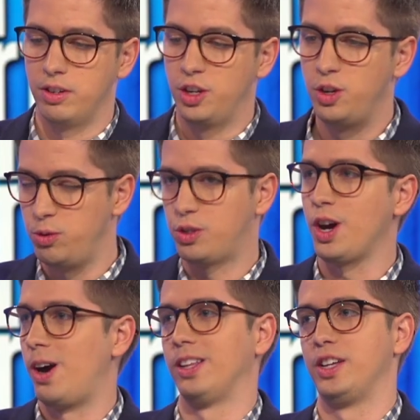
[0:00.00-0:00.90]
used
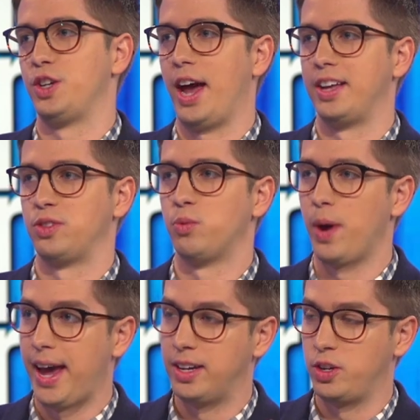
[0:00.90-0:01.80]
college as a
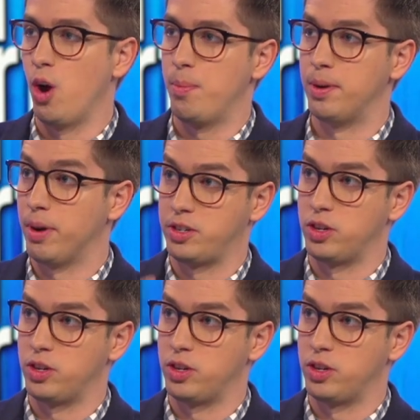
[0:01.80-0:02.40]
way to open a bunch